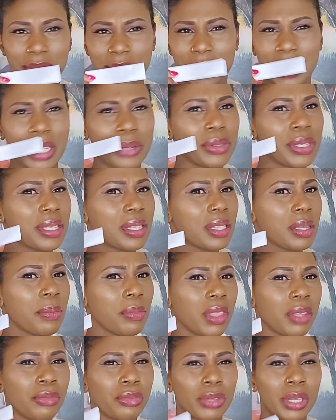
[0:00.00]
there is
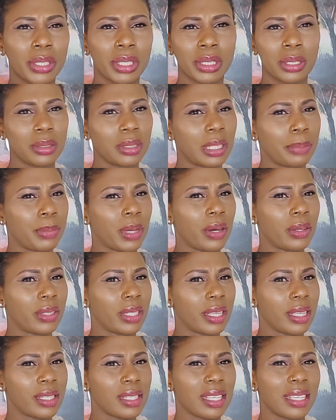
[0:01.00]
something very good about
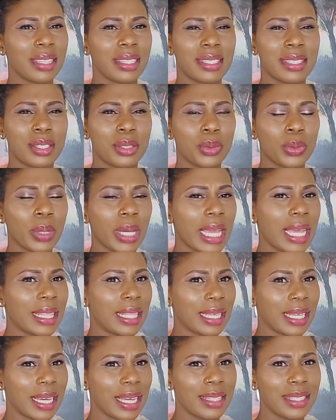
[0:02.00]
this. It's so
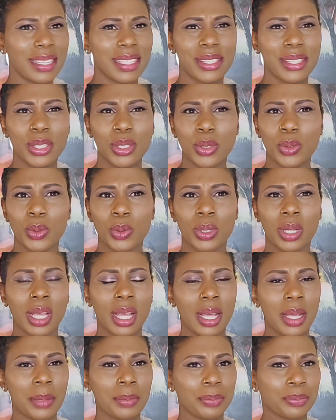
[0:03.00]
elegant, it's so,
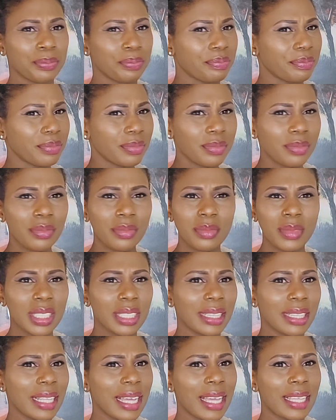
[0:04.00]

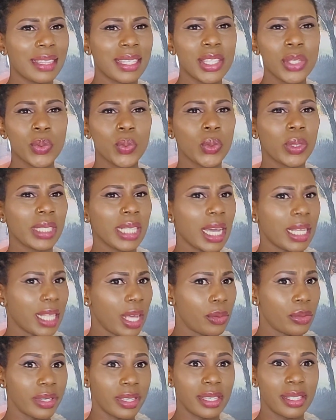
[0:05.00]
like, this one
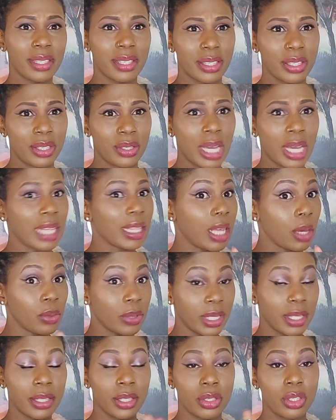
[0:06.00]
announces
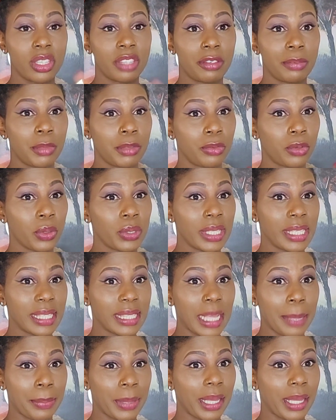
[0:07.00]
you even before you
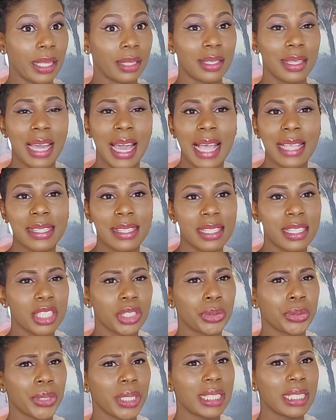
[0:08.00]
step in. It has this
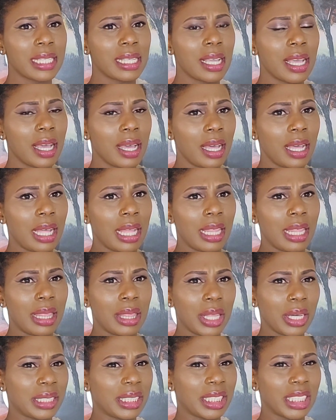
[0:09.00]
great
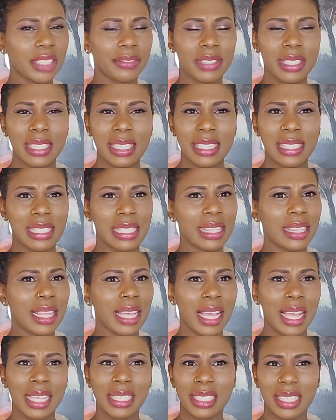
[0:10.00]
longevity,
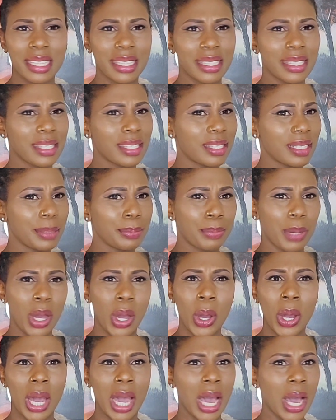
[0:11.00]
silage, it's a
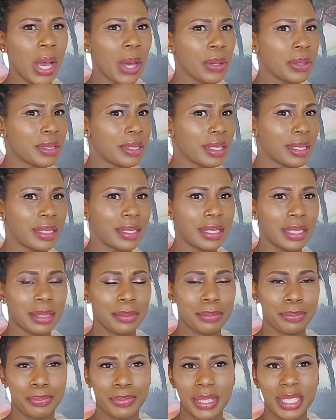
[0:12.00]
powerhouse, it's
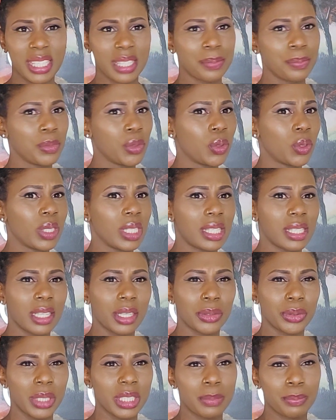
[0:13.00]
beast mode, it's a
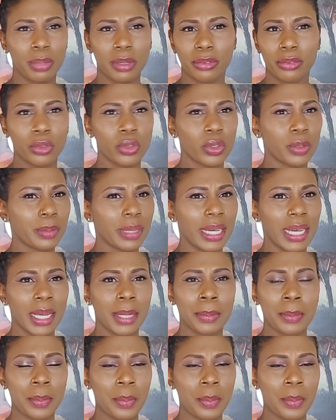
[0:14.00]
great performer.